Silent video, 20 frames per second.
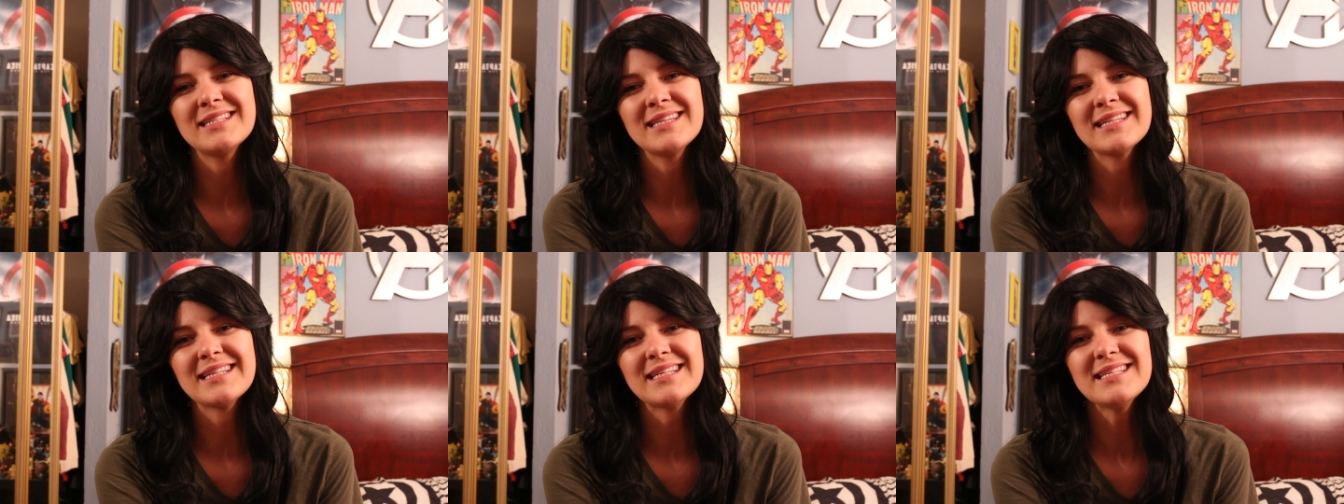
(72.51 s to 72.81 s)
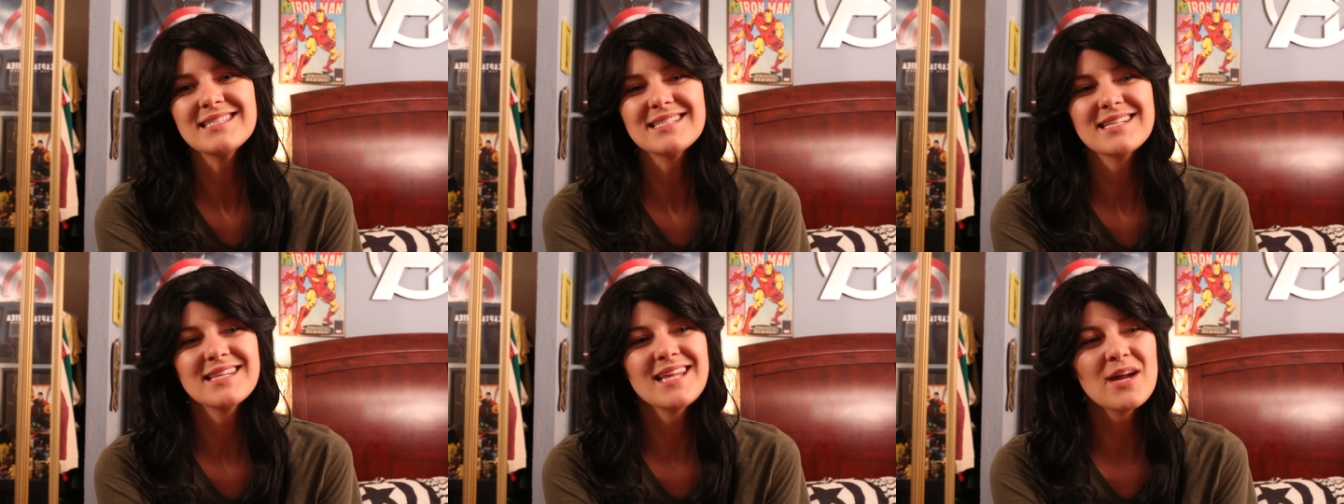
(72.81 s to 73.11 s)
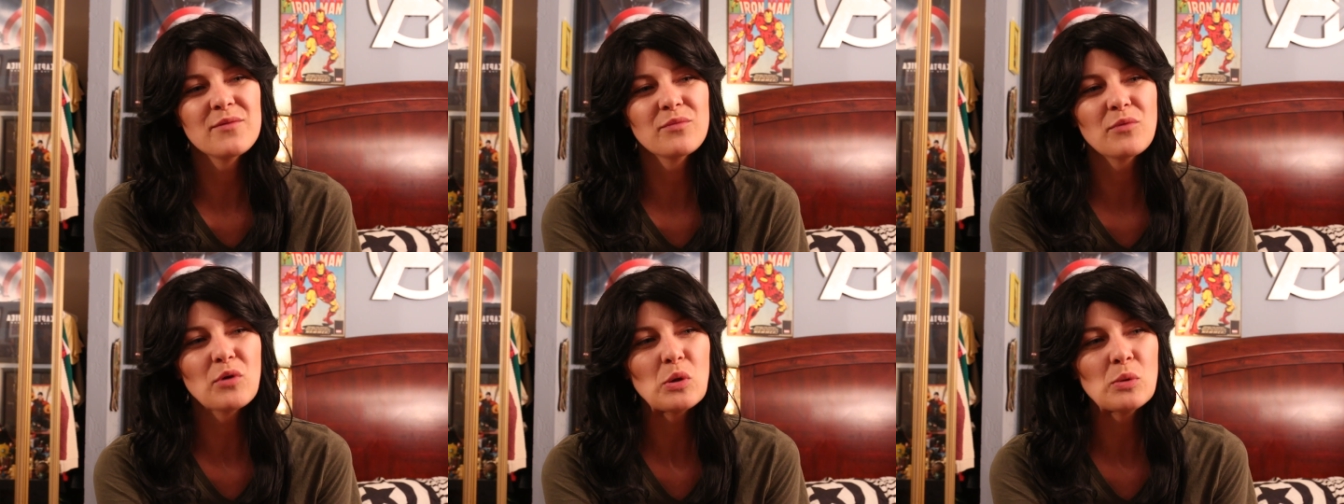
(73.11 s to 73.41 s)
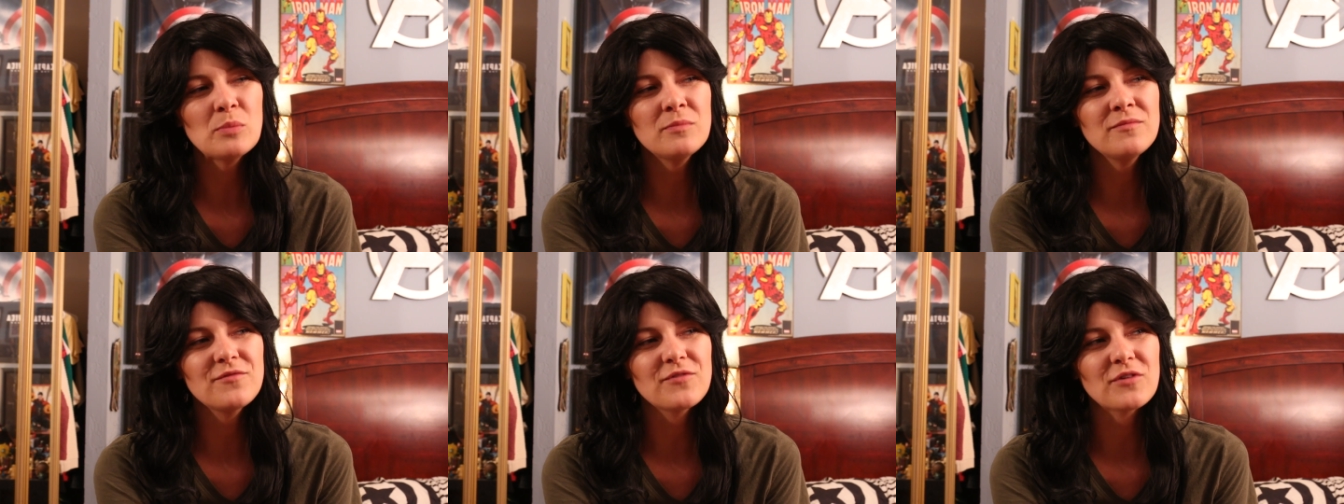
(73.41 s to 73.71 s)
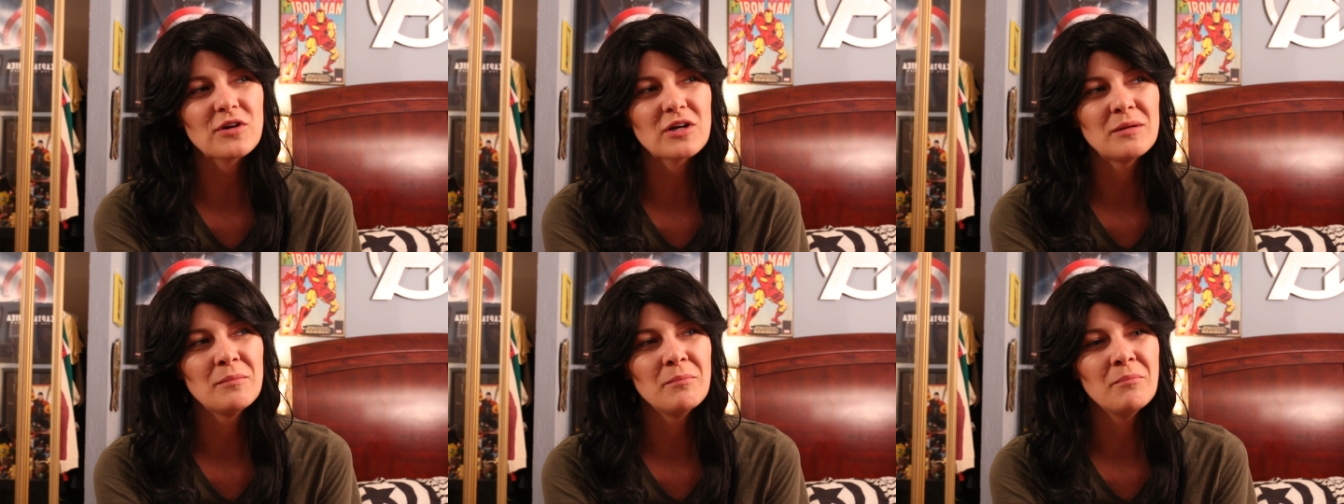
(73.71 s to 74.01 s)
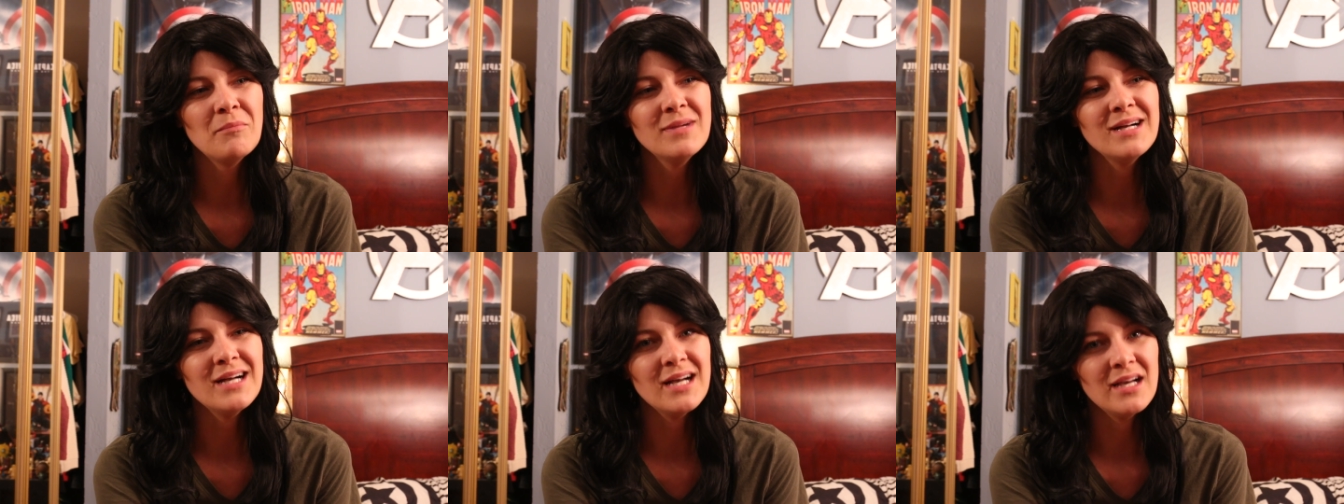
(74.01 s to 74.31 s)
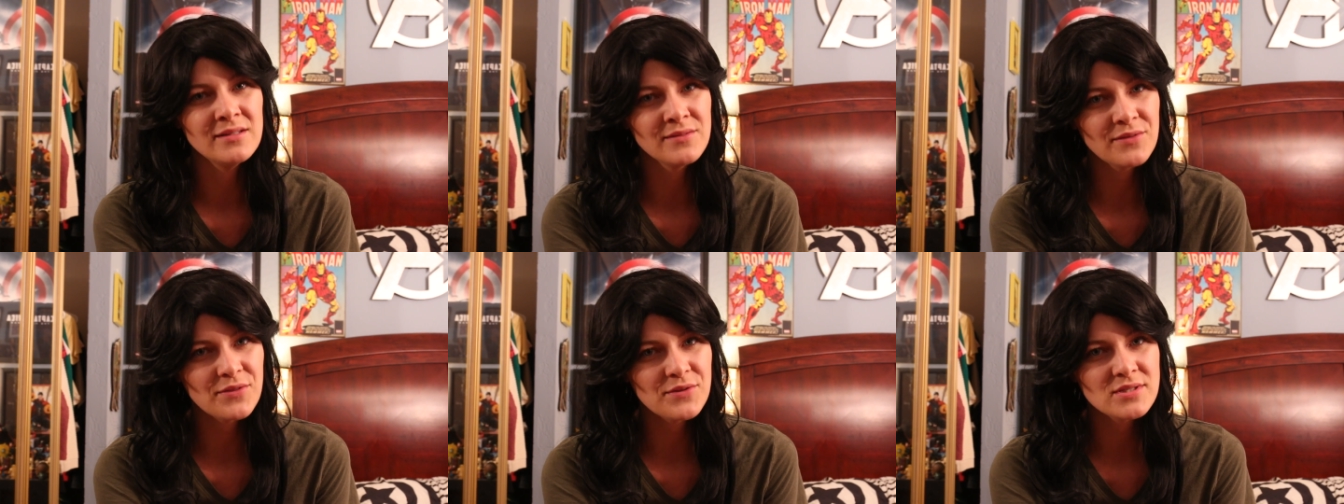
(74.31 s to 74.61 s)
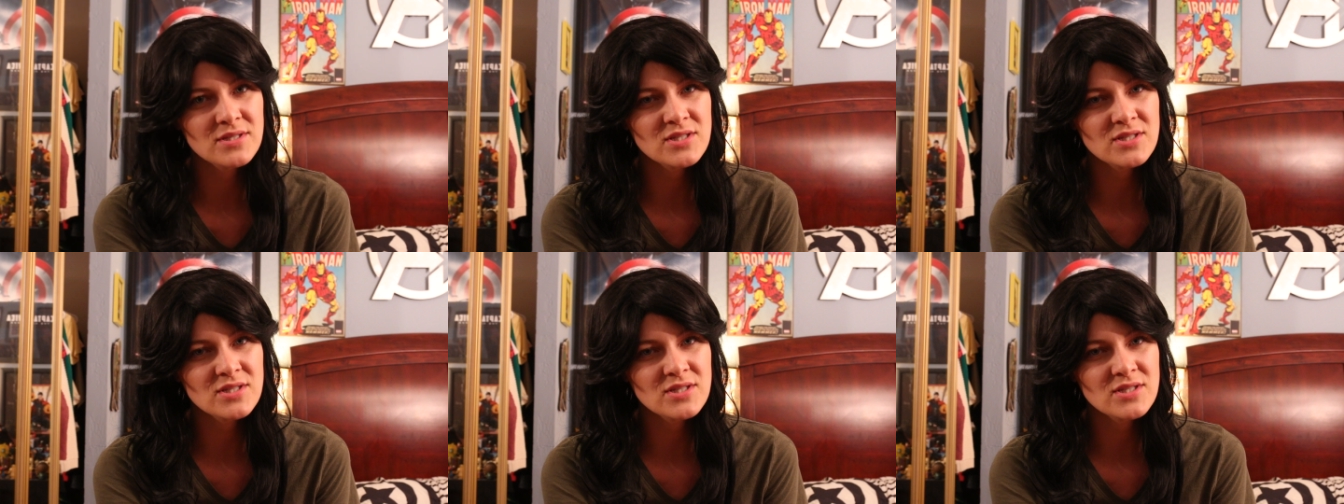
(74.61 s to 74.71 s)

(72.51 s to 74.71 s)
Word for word: leased that room for a month,